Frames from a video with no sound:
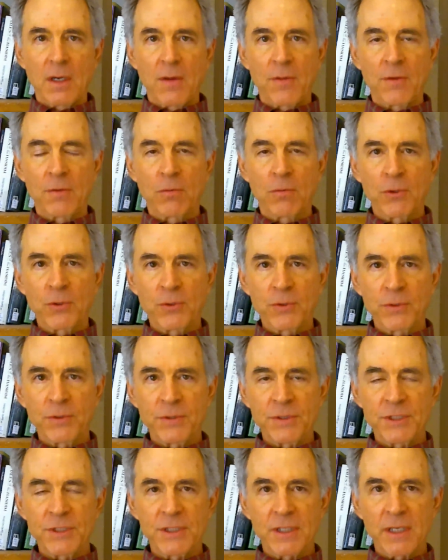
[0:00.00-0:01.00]
The
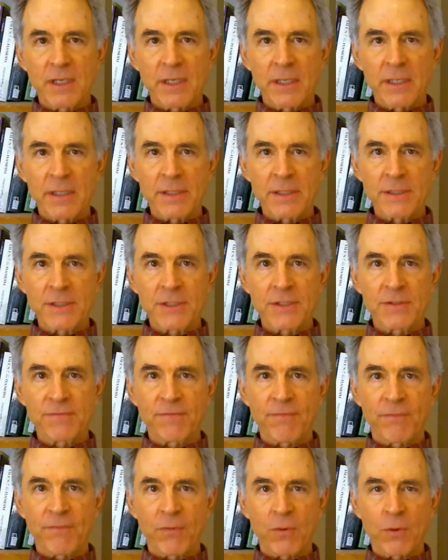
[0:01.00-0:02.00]
ruse is
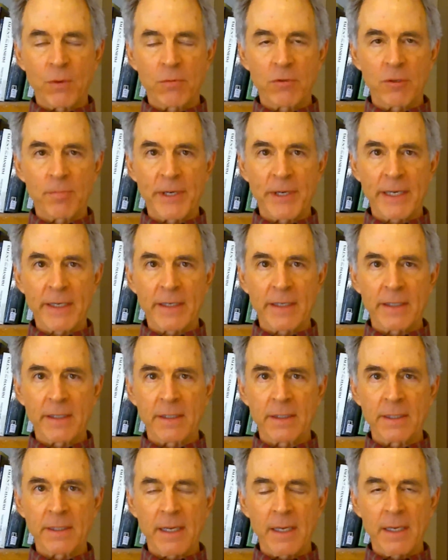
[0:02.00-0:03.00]
for
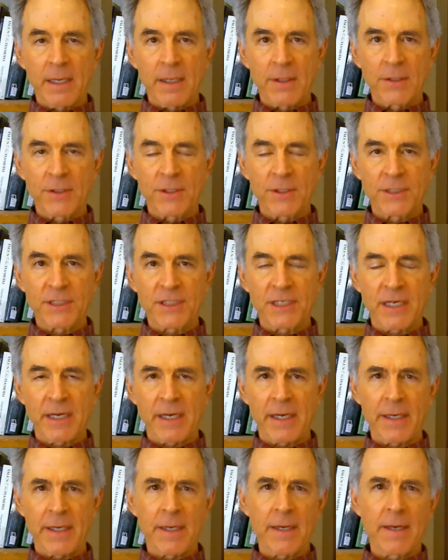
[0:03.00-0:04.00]
Rebekah to
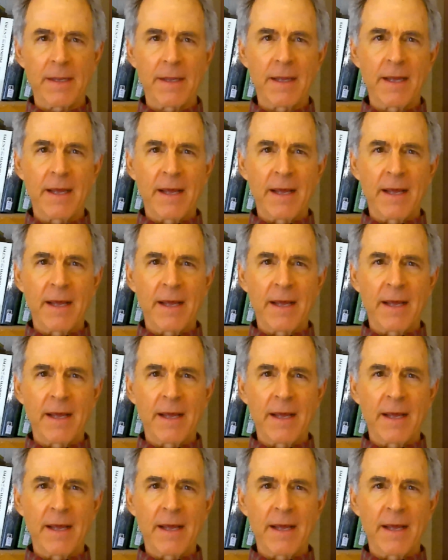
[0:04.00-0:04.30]
say